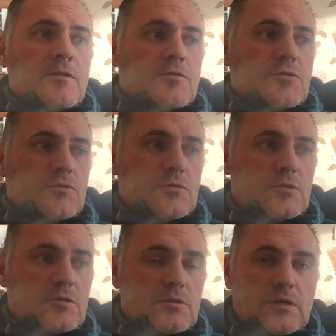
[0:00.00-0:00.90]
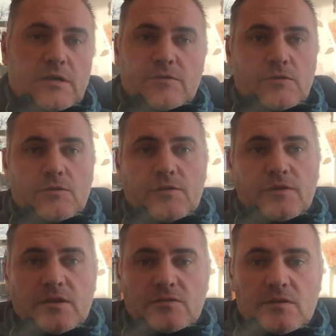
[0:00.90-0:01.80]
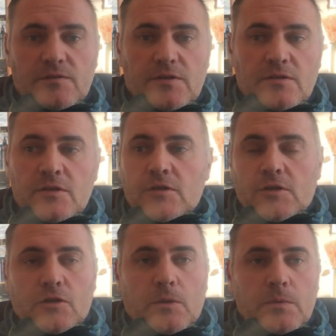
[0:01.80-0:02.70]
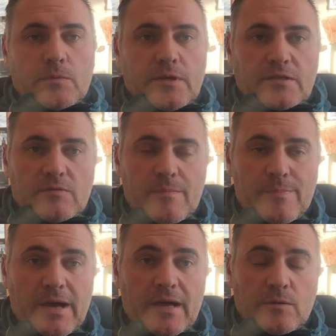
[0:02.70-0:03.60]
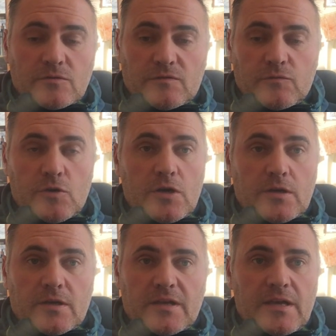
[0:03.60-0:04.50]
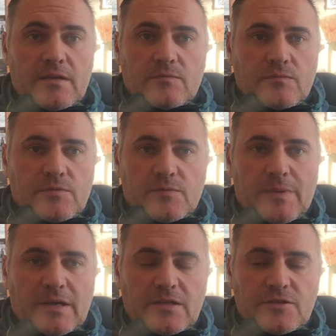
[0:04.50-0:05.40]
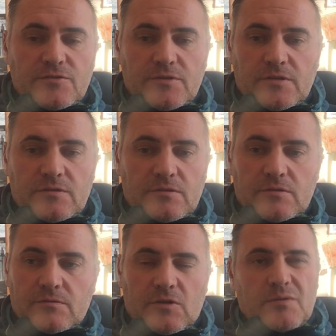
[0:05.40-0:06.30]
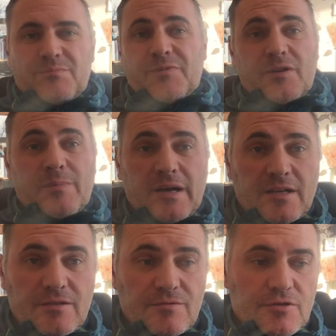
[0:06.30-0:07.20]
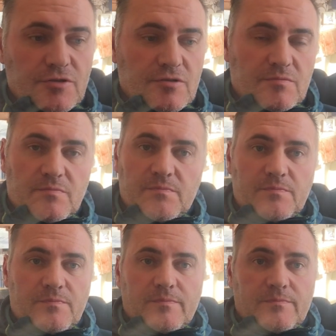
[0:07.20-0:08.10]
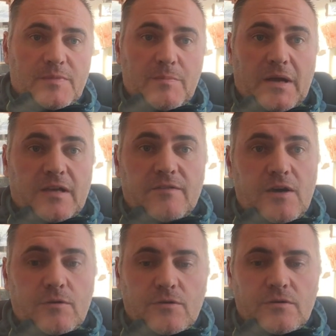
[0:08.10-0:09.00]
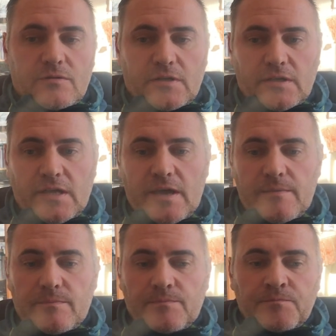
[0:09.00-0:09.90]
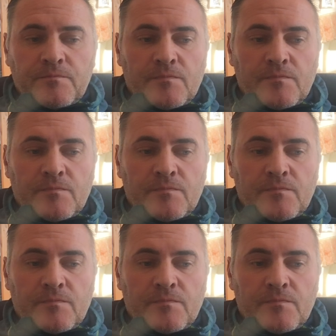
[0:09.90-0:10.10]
So I thought nothing else of it. A couple of weeks went by. I was off work again with a back injury. Not a back injury, just my back gave out, and